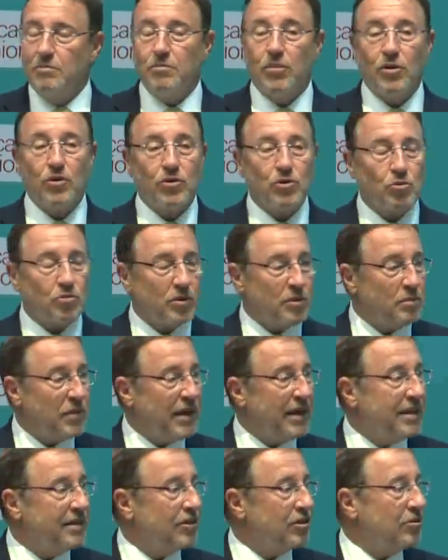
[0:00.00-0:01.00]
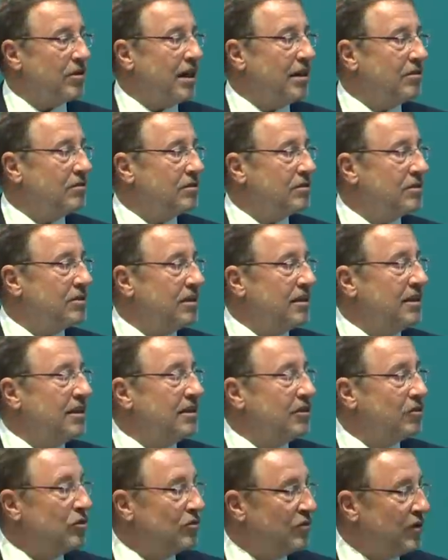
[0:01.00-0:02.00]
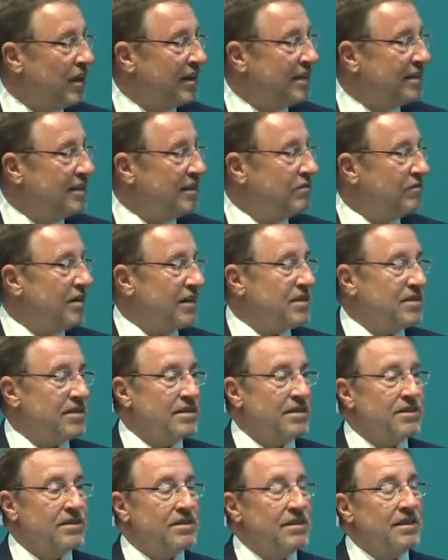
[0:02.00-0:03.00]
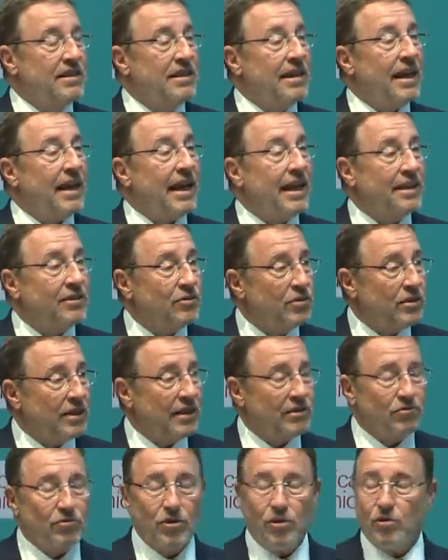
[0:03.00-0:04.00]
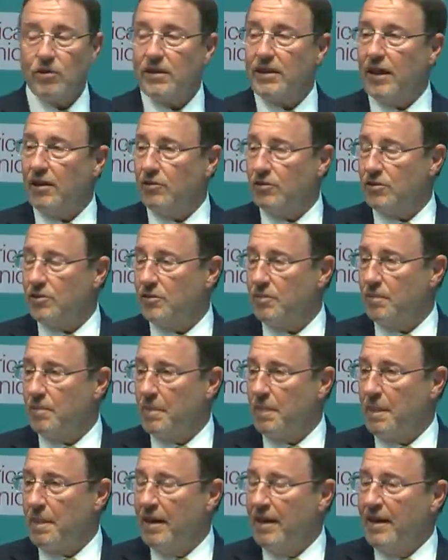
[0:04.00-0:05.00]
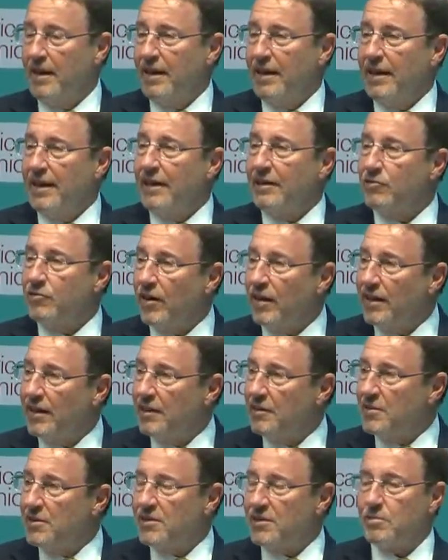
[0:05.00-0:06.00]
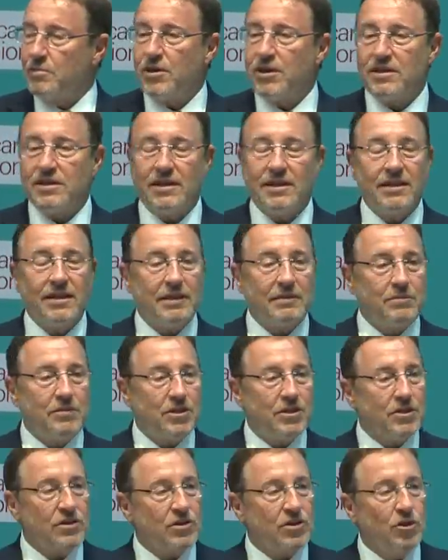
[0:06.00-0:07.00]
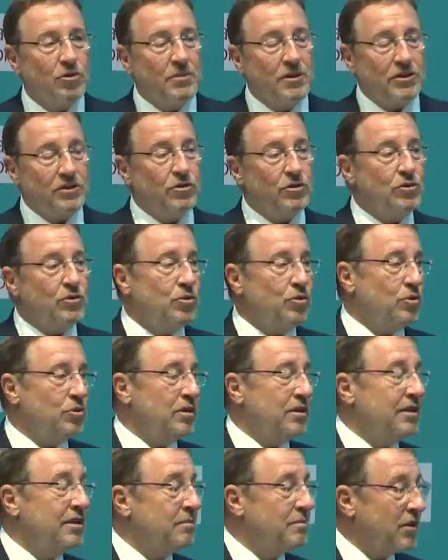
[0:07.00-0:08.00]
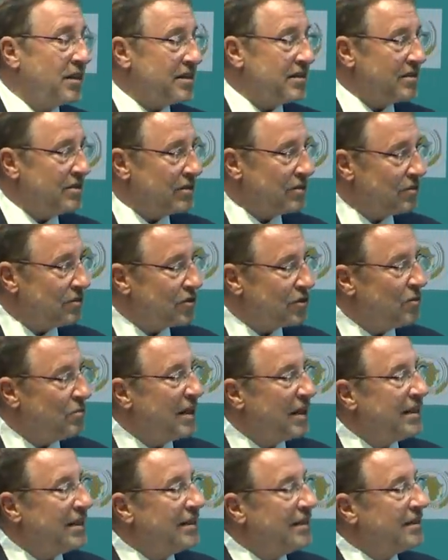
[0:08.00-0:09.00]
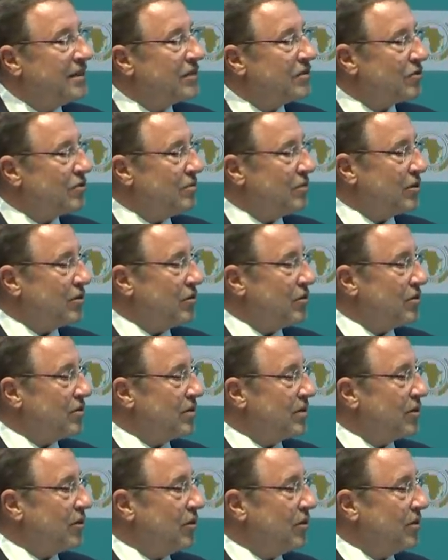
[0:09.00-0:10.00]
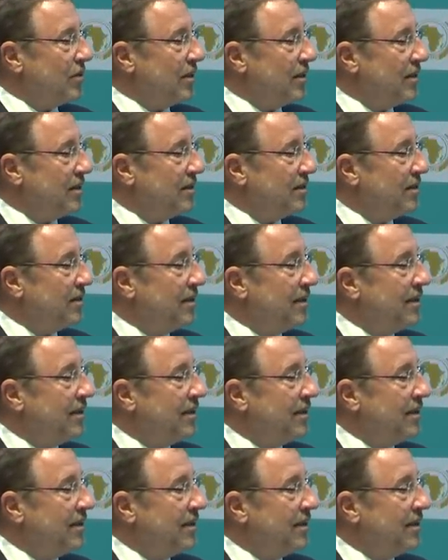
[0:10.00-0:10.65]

both to prepare the ground, to find the investors, and to then roll it out. And finally, Mr. President, let me just commit to you, in the presence of so many leaders from across the continent,